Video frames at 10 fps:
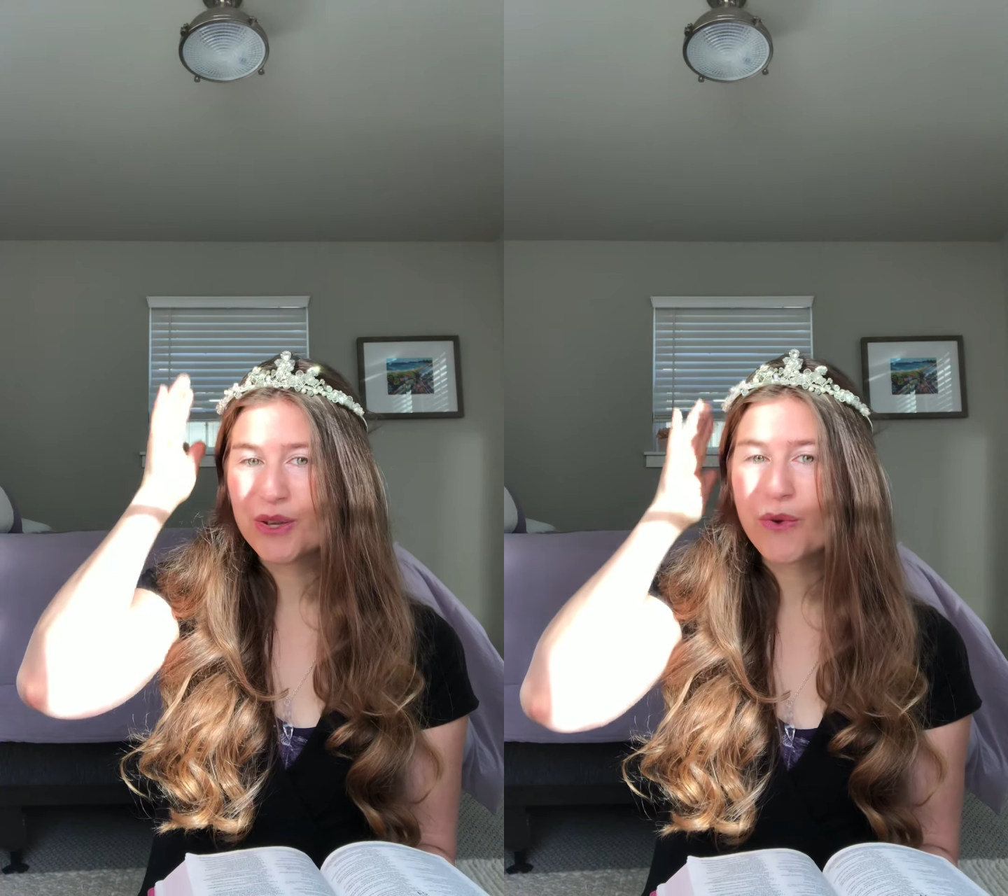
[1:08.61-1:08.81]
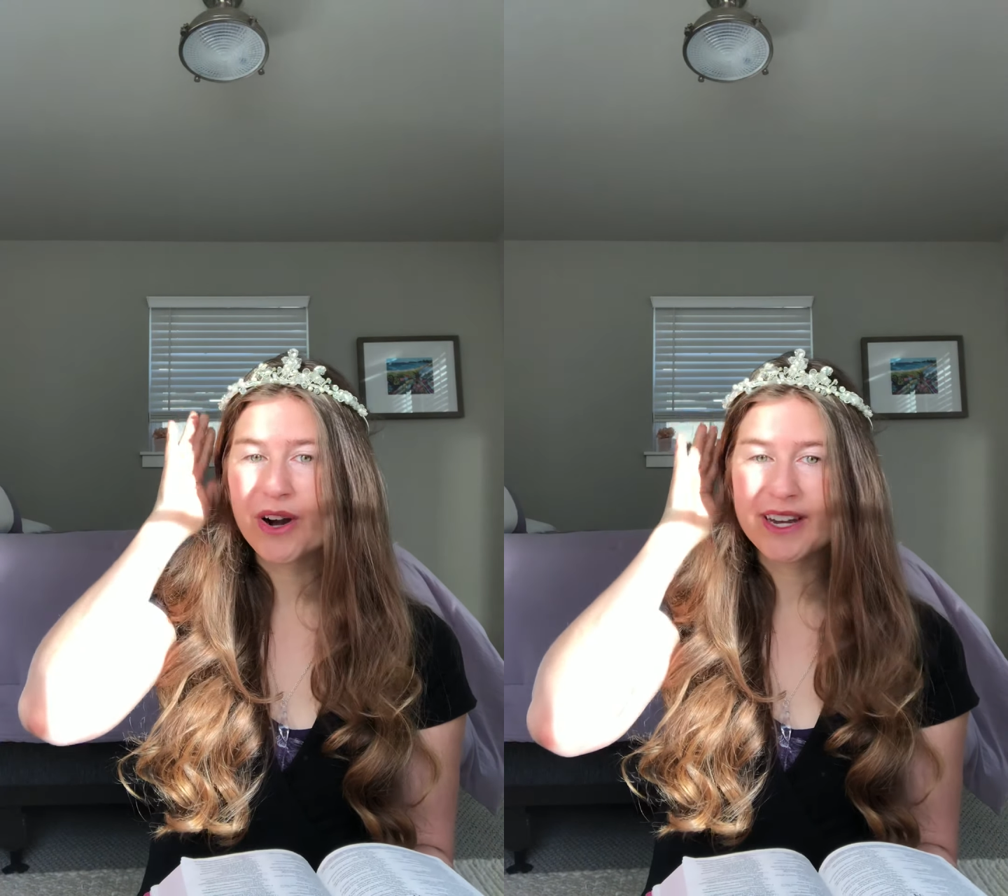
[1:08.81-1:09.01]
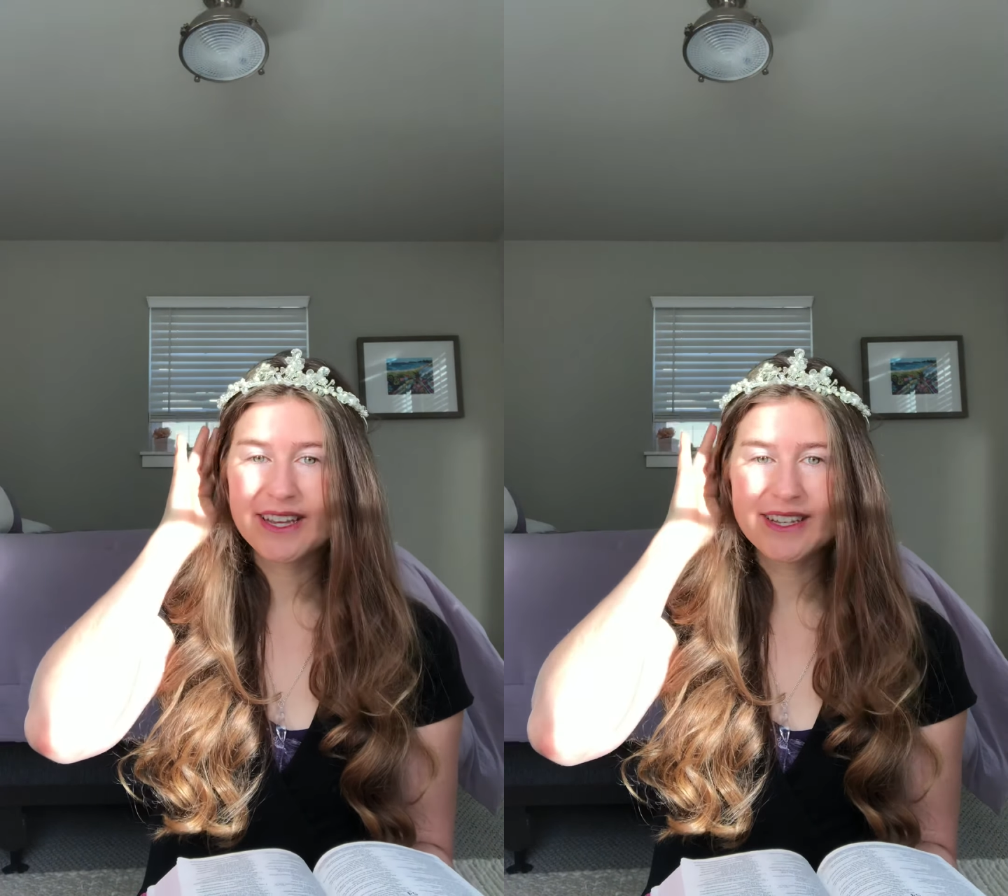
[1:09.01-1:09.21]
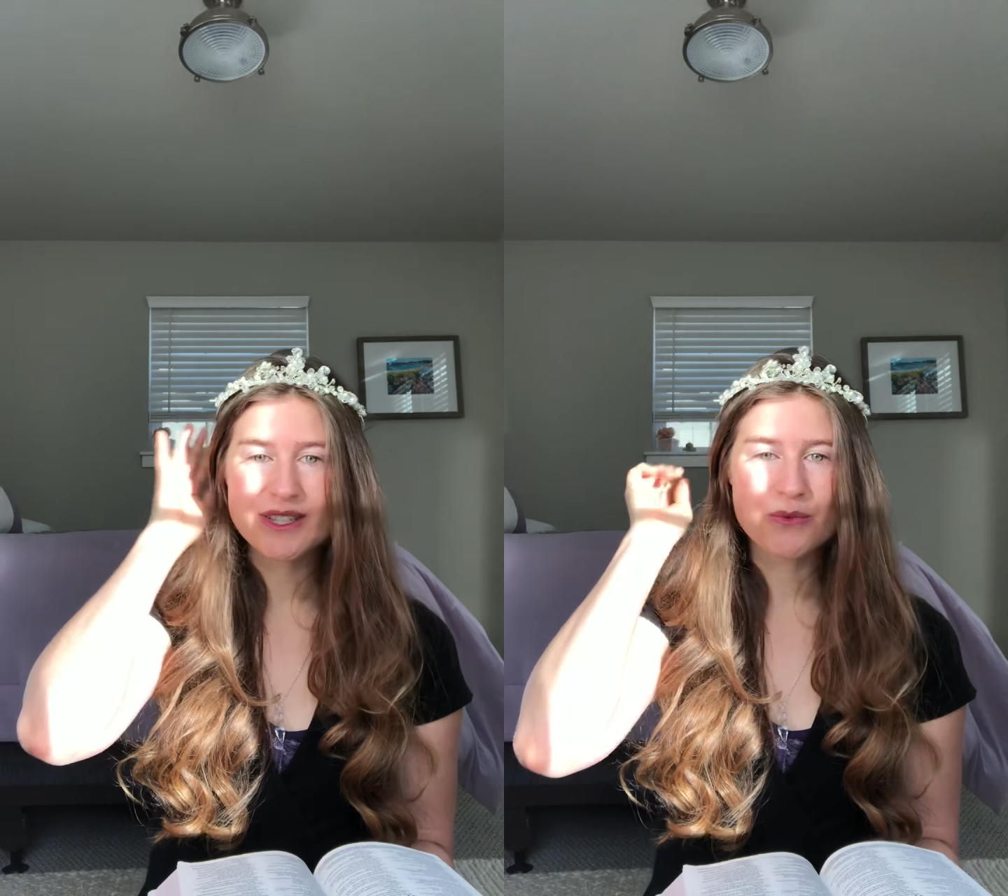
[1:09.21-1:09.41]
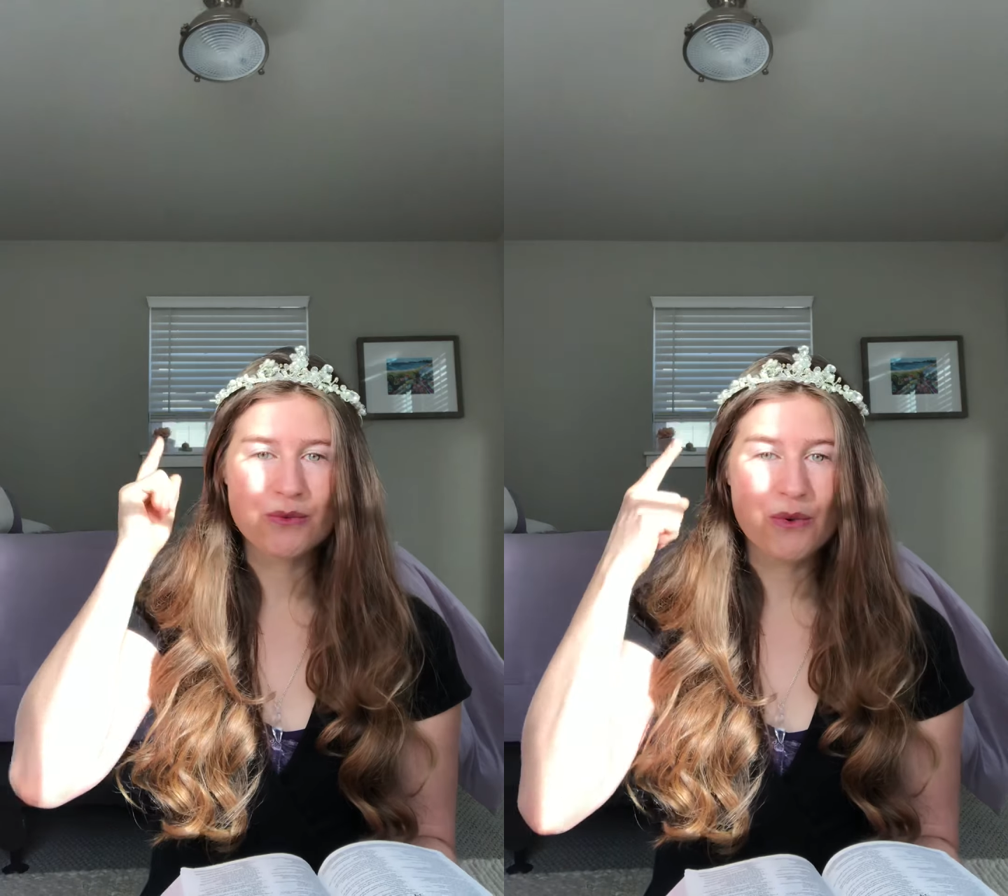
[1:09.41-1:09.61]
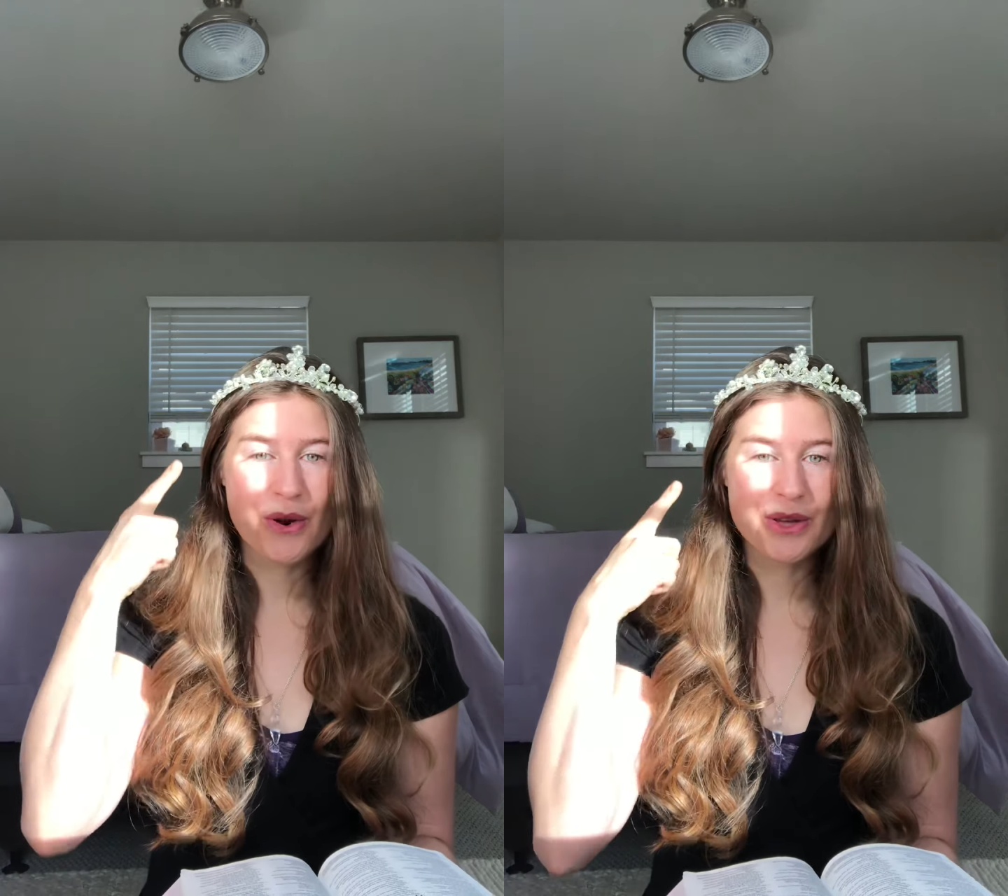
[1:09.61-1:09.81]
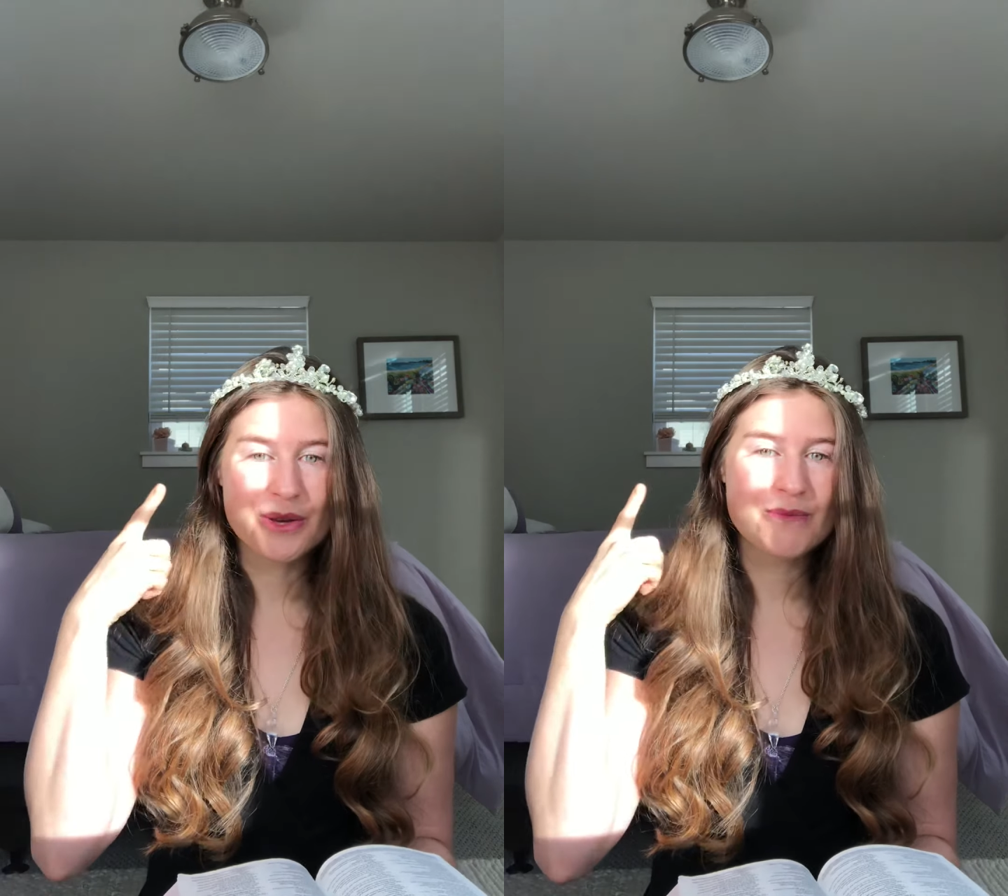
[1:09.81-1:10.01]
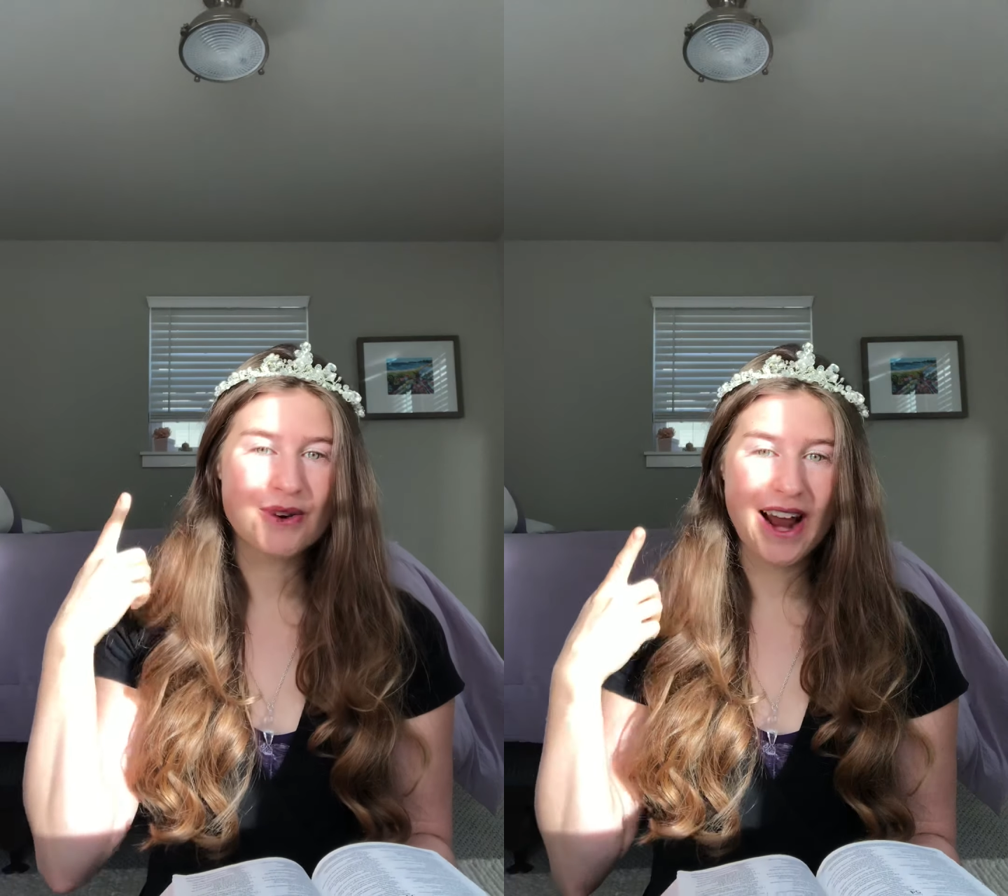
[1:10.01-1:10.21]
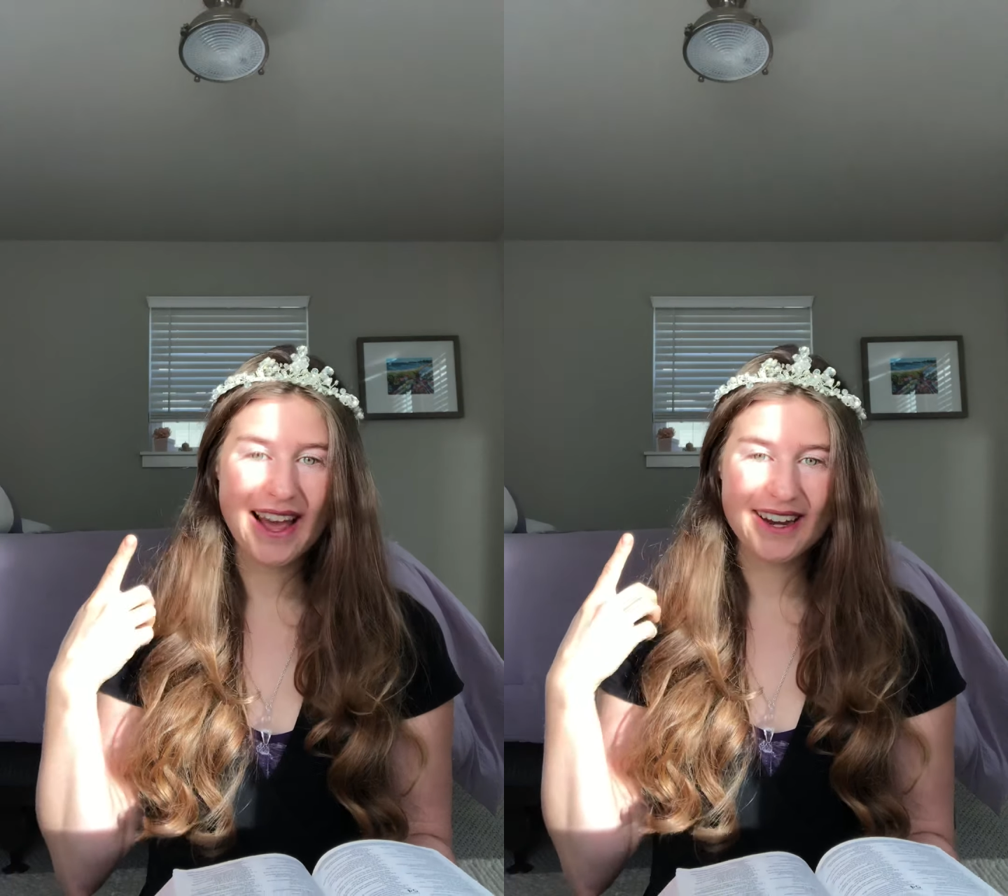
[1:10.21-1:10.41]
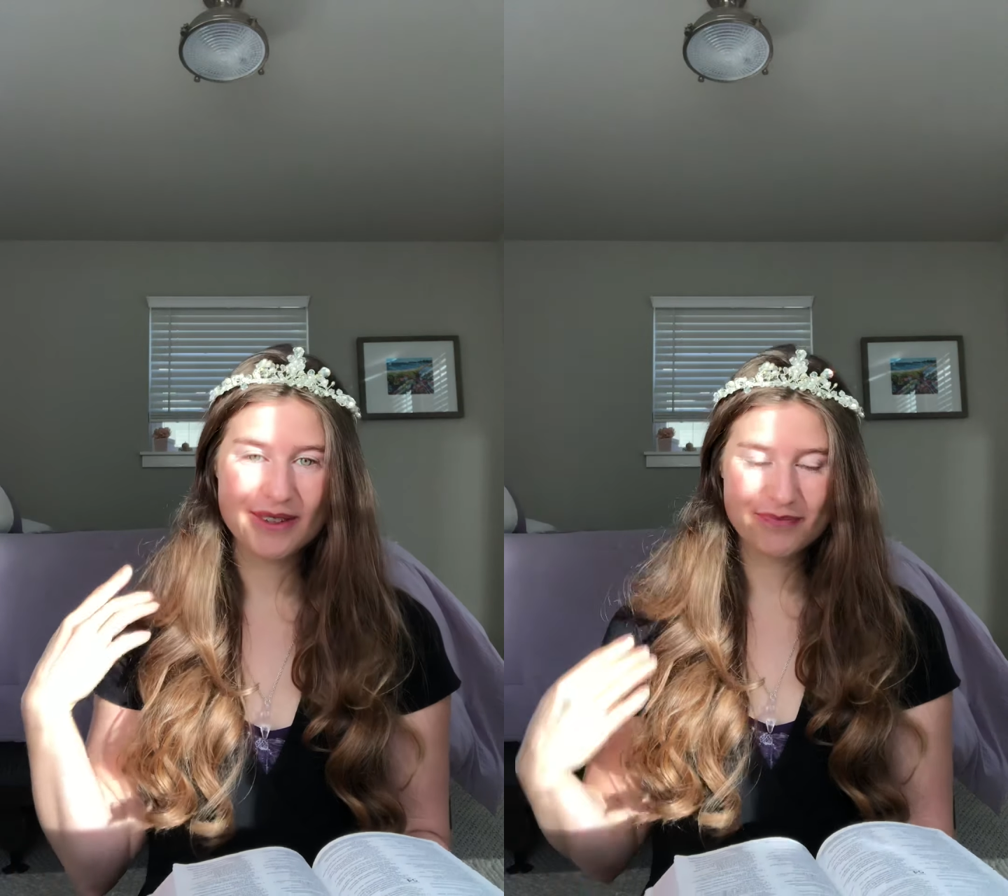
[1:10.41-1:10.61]
you are his royal
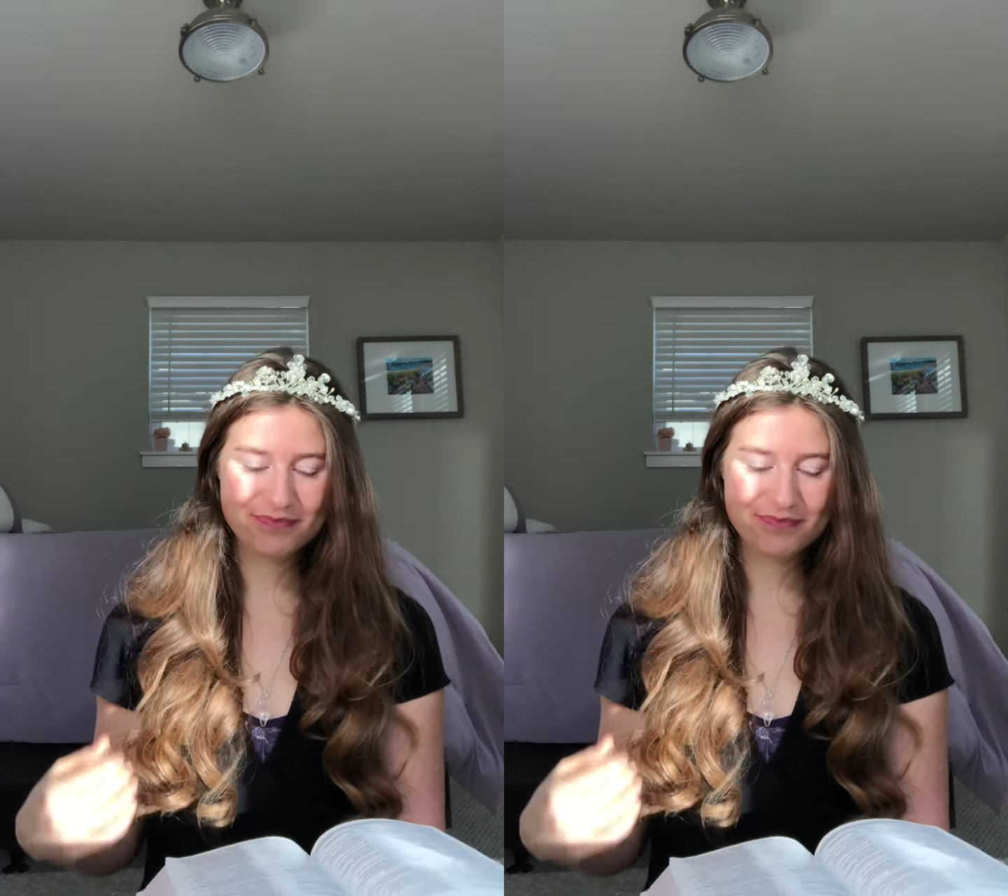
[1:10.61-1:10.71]
bride.